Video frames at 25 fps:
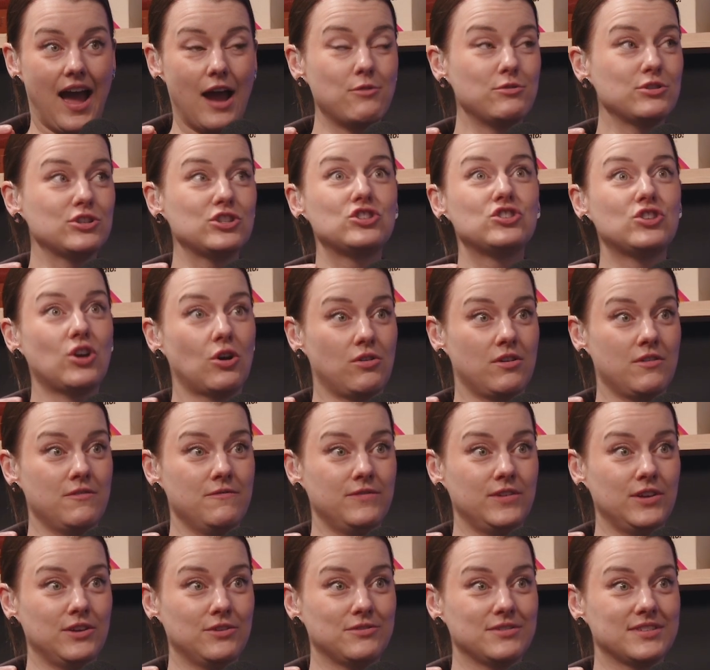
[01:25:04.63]
I was so
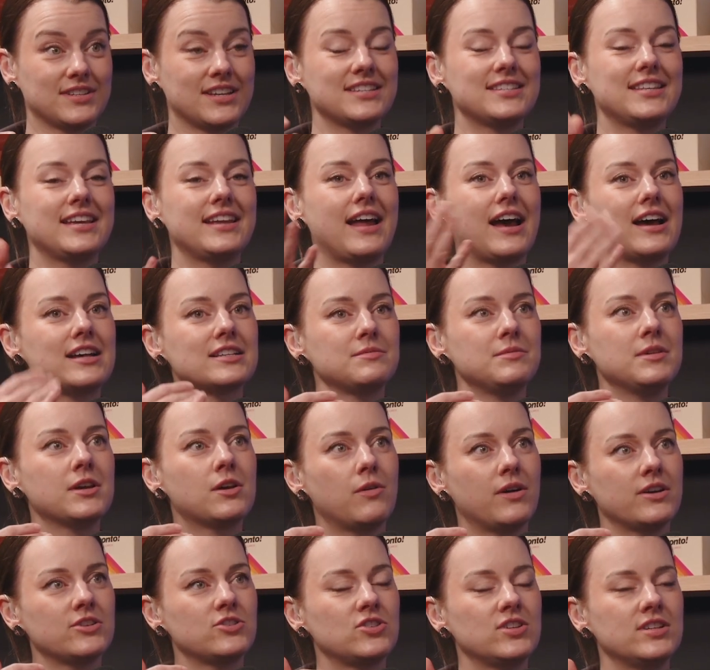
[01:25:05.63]
confused because they'd ask
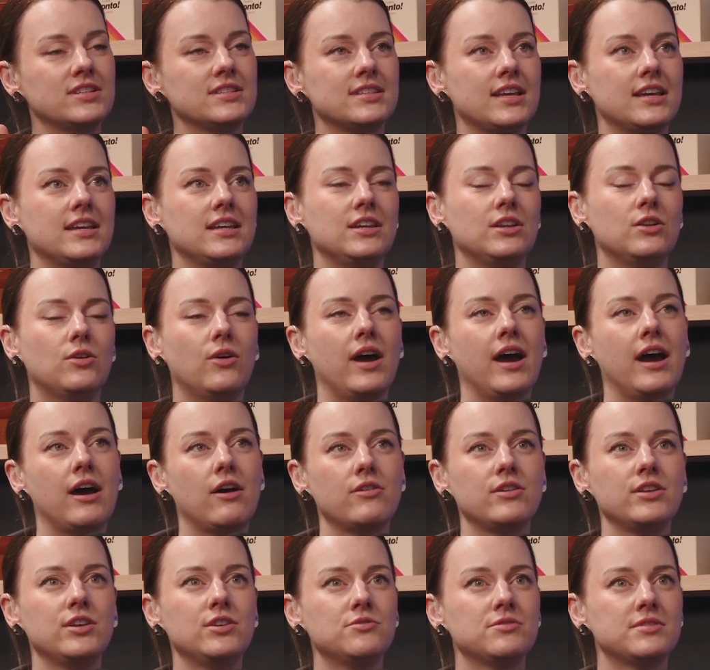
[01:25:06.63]
me questions like, you know,
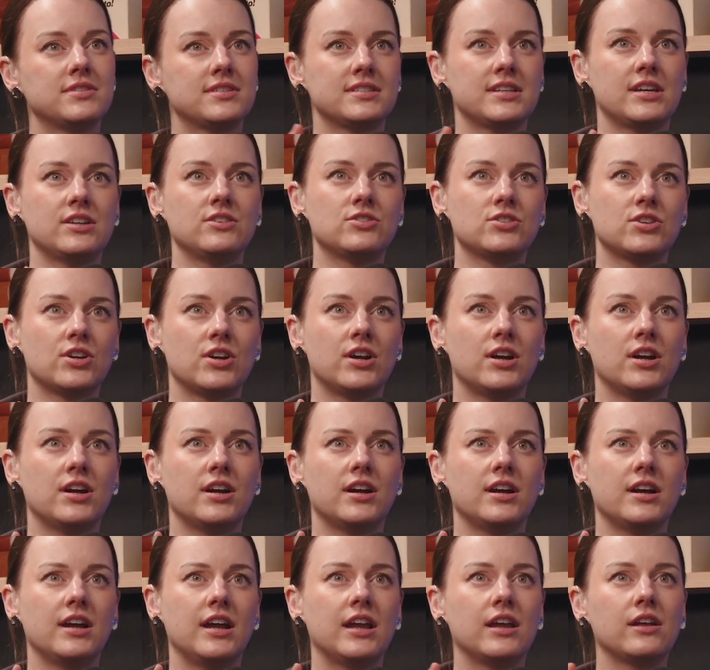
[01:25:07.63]
how do you
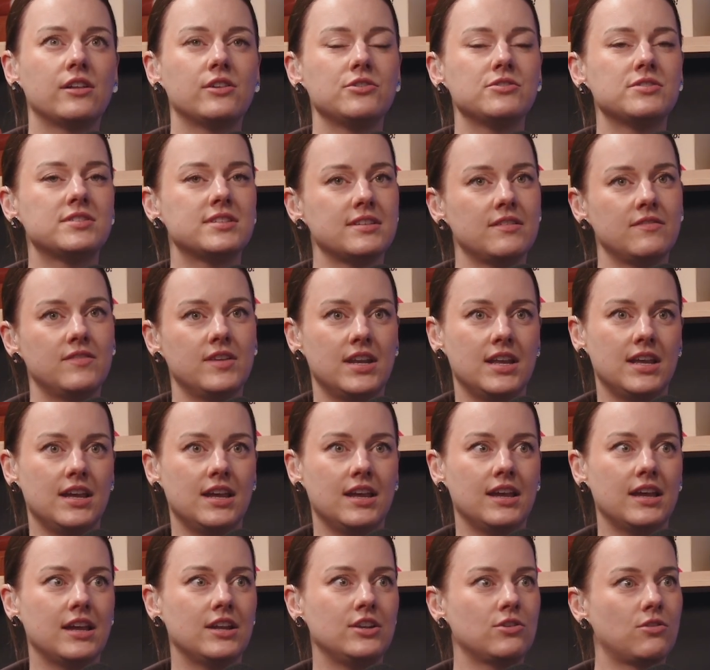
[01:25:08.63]
center
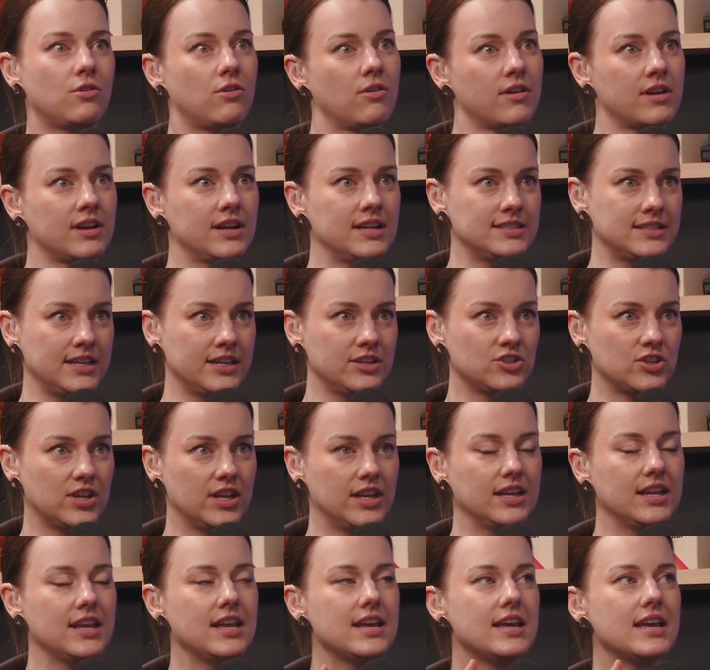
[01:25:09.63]
inclusivity in your
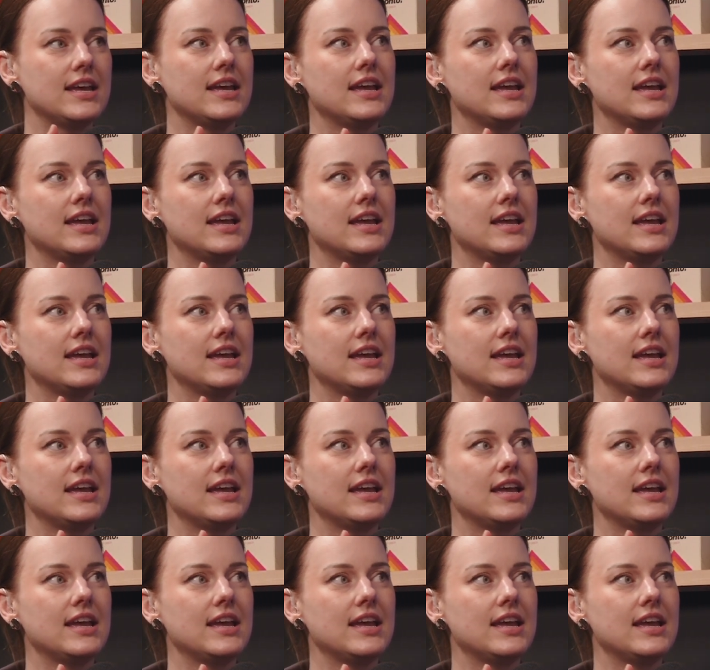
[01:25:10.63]
organization?